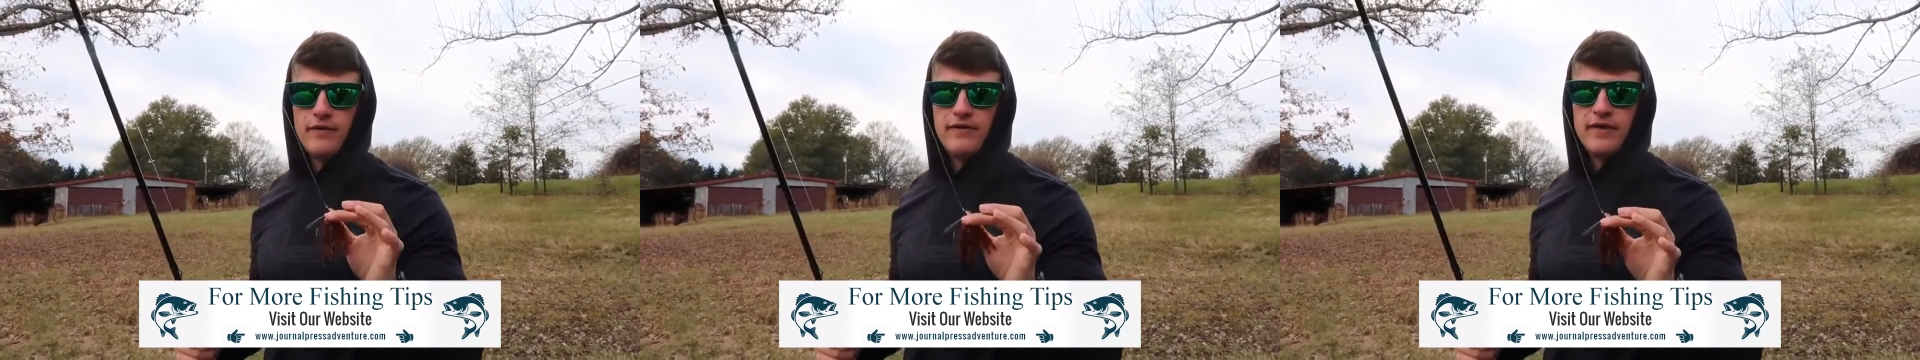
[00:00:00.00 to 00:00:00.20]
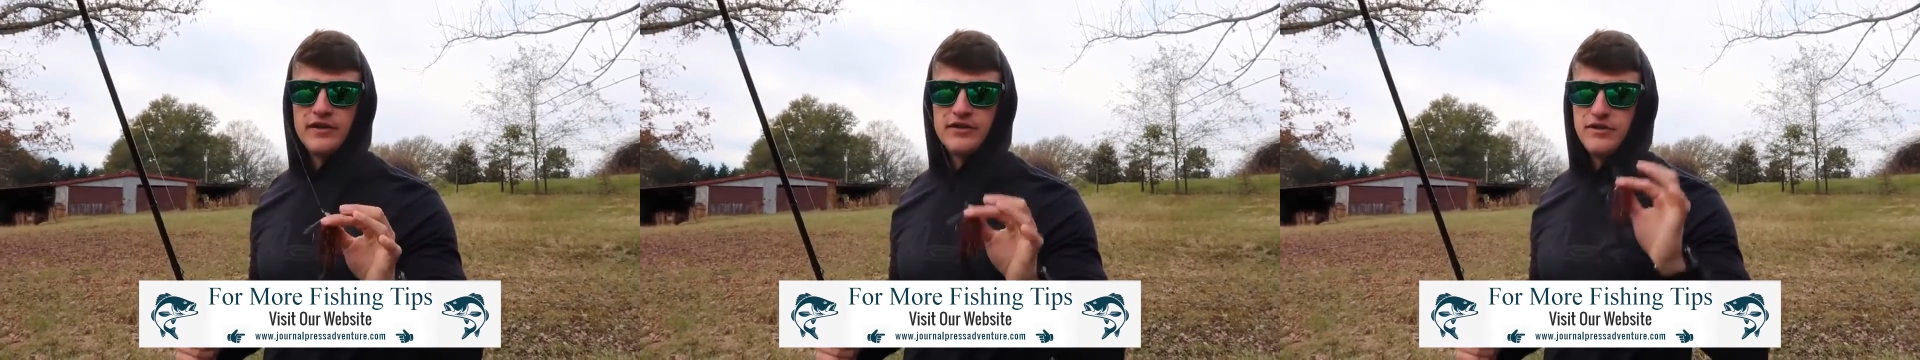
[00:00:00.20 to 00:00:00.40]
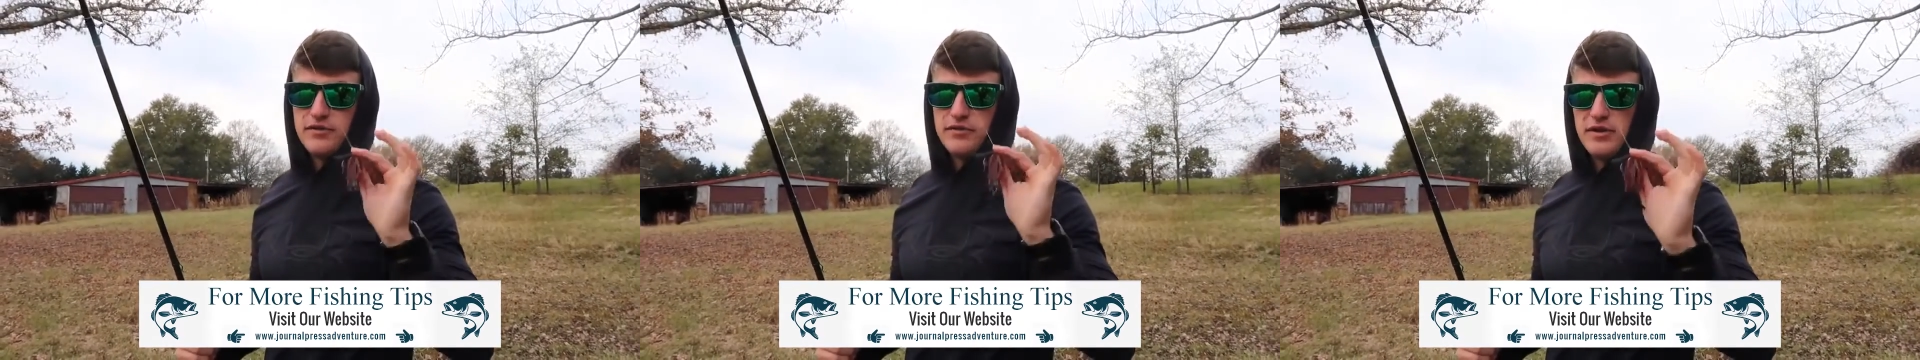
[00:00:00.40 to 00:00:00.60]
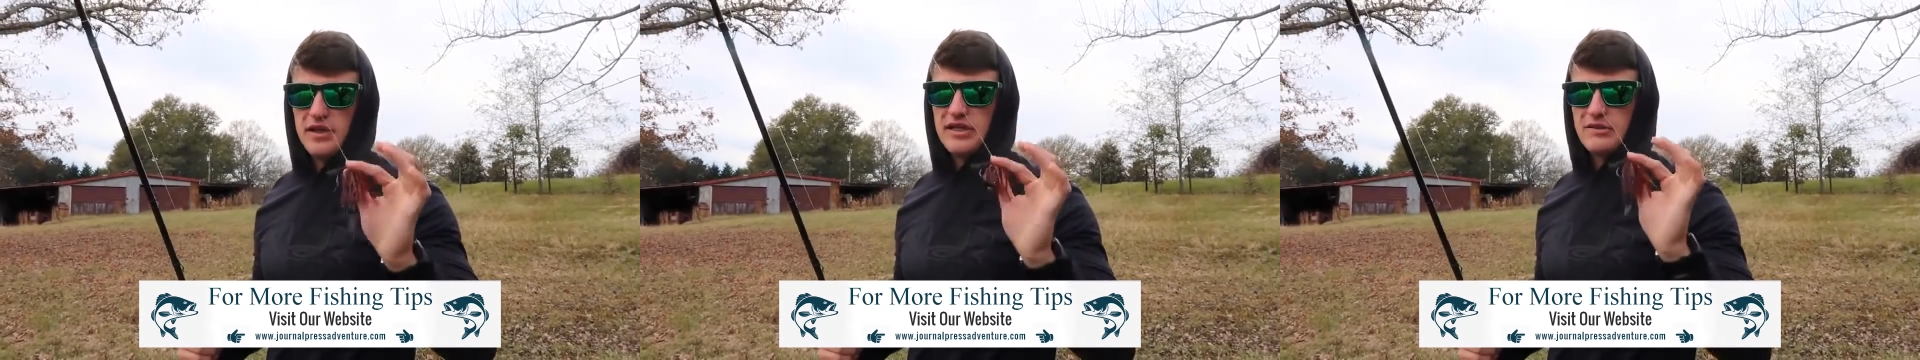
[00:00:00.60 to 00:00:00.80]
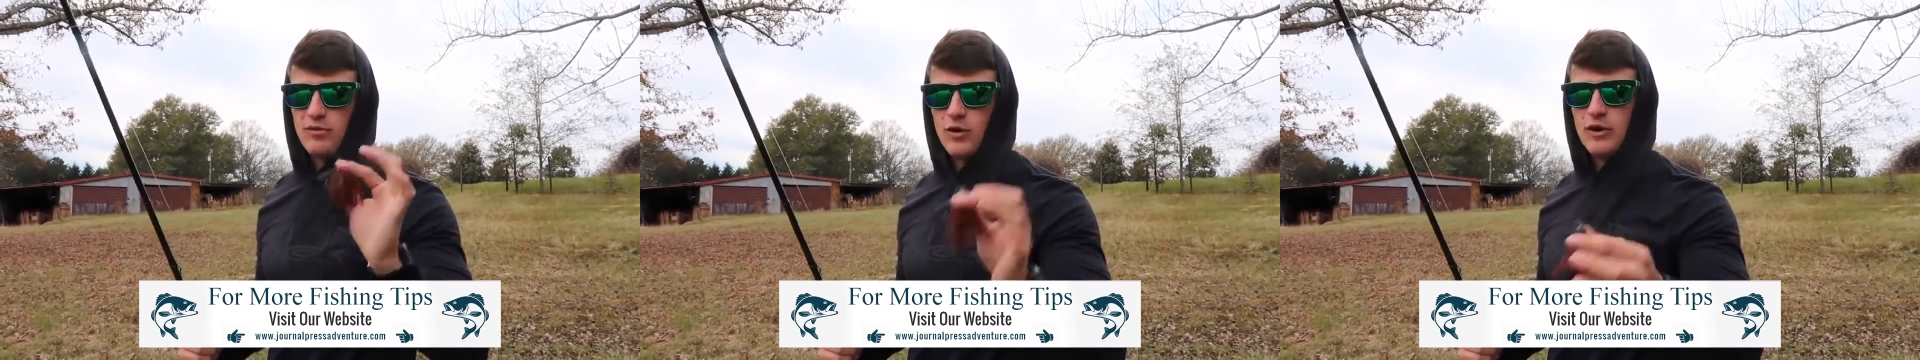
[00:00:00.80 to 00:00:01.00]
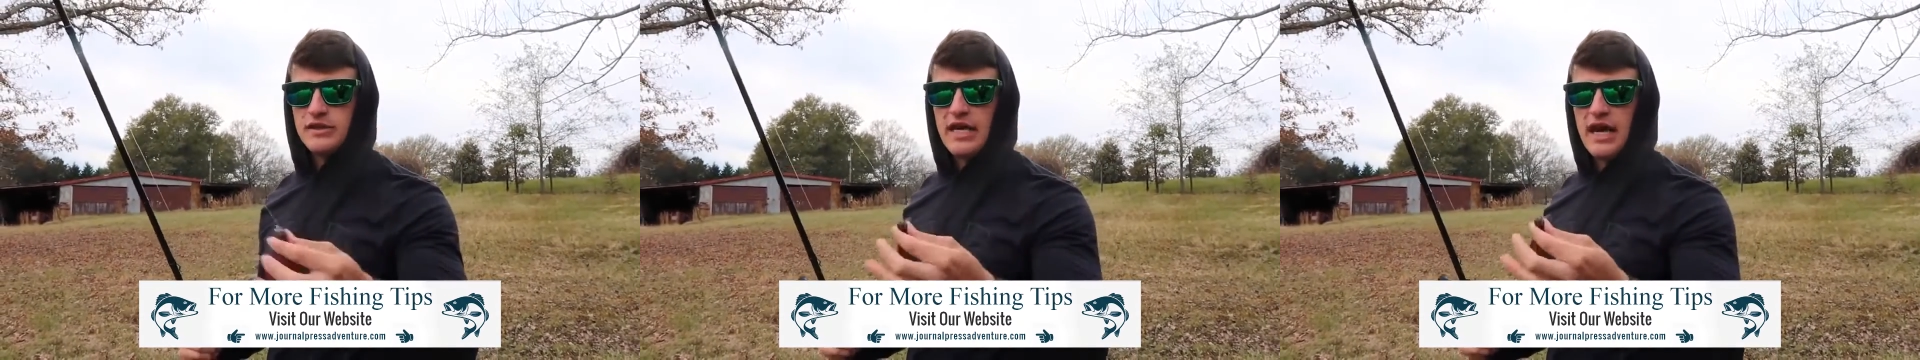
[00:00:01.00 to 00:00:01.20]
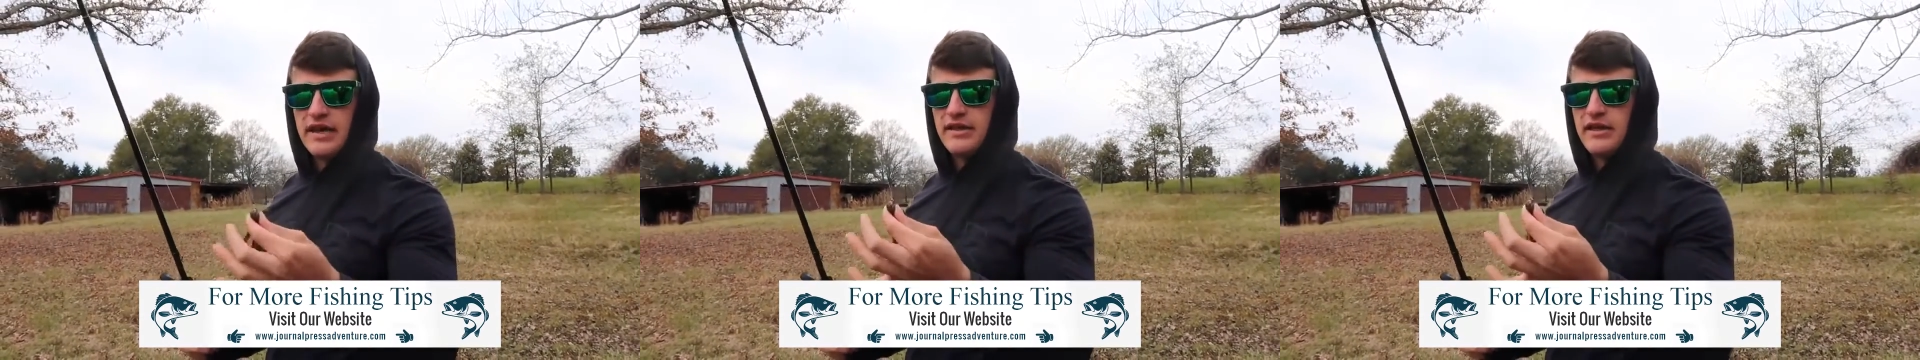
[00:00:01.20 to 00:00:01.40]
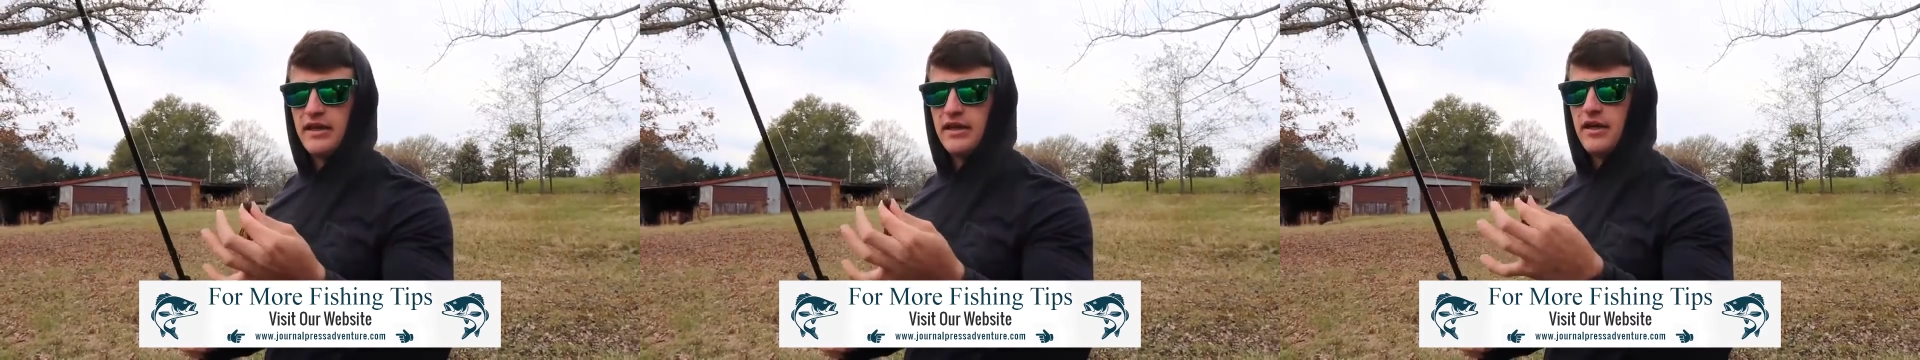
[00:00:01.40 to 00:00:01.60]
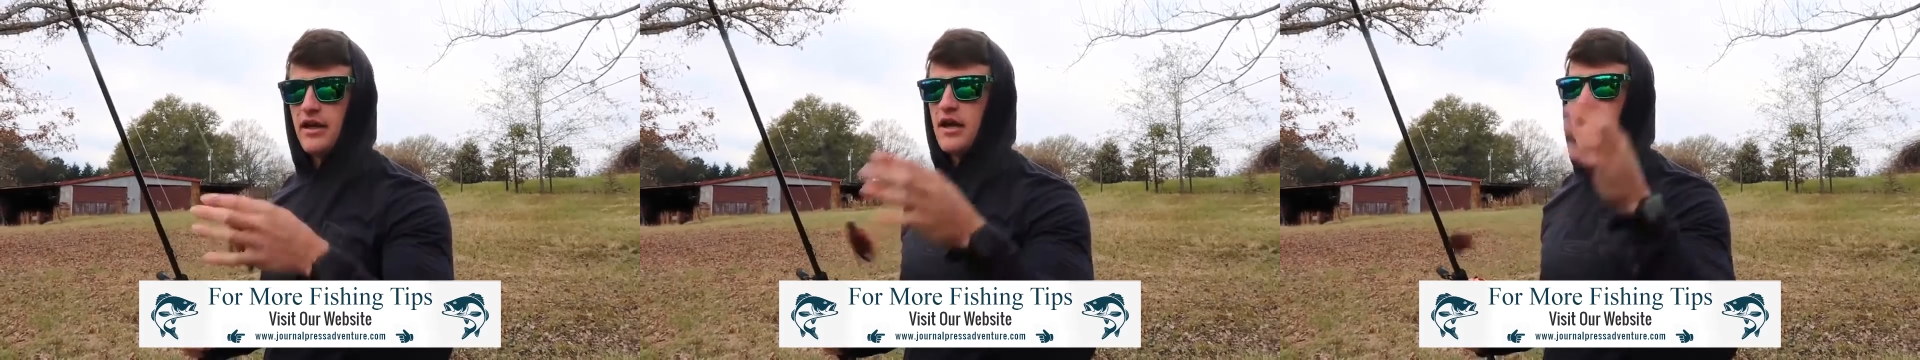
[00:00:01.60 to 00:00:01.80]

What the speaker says: fish doing this one technique.